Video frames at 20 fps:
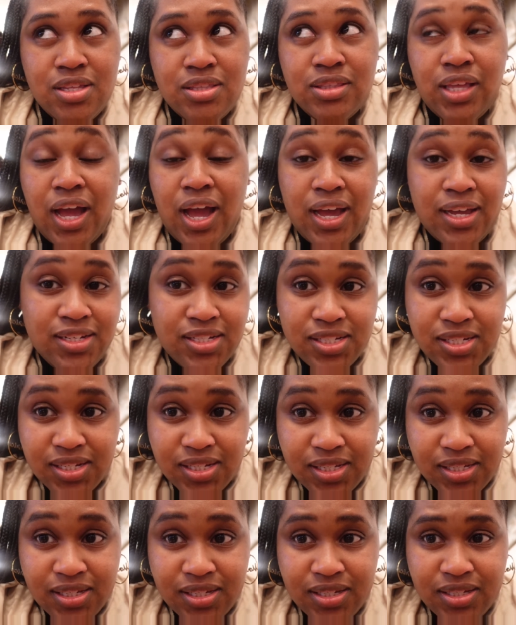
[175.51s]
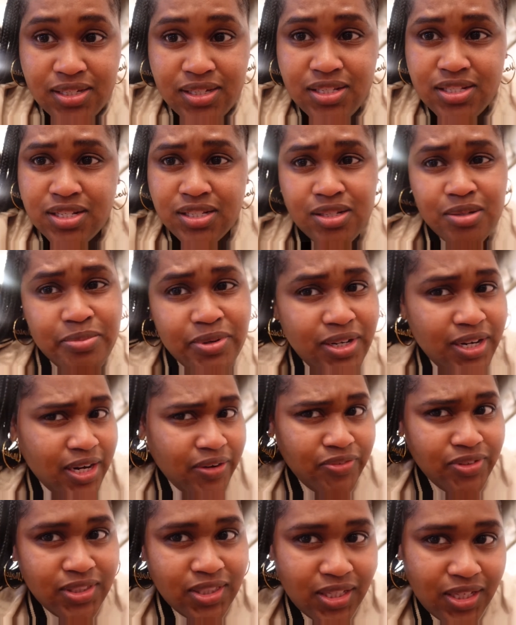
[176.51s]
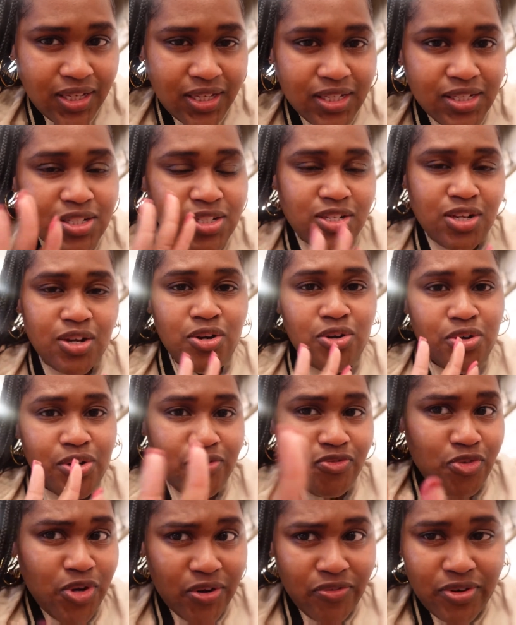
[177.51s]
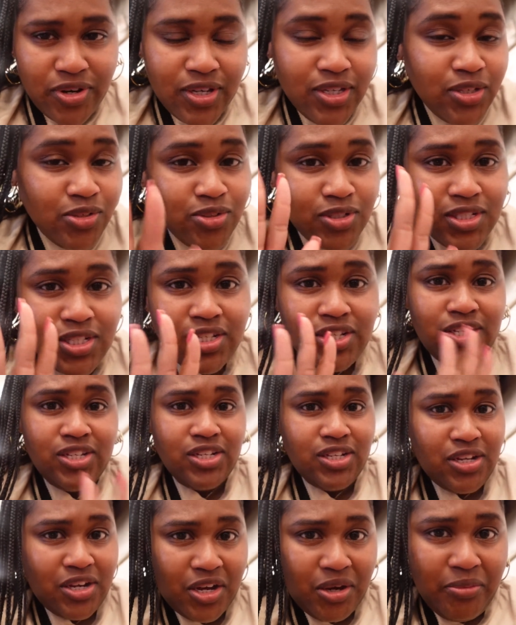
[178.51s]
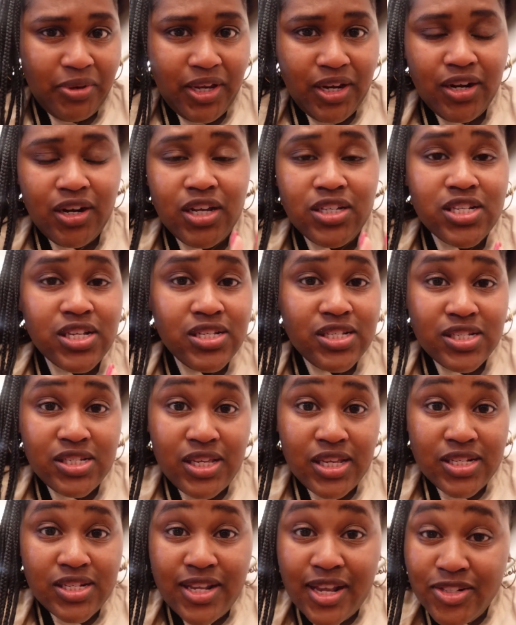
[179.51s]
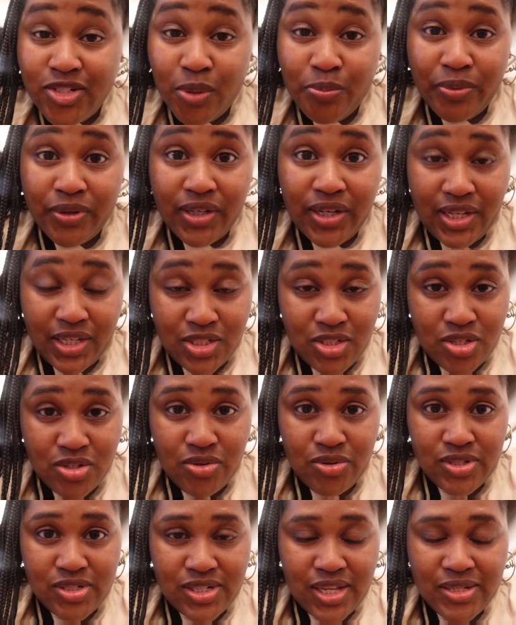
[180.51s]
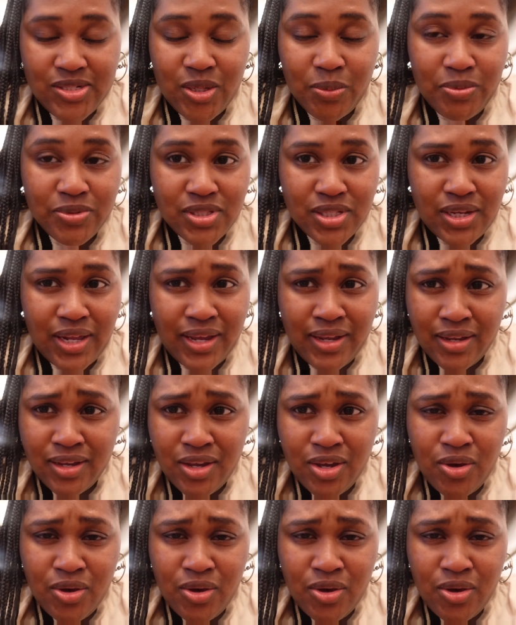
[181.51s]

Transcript: the hot chicken. It's a little bit of everything. So if you're ever in Houston, come here because it stays open late too. It stays open till like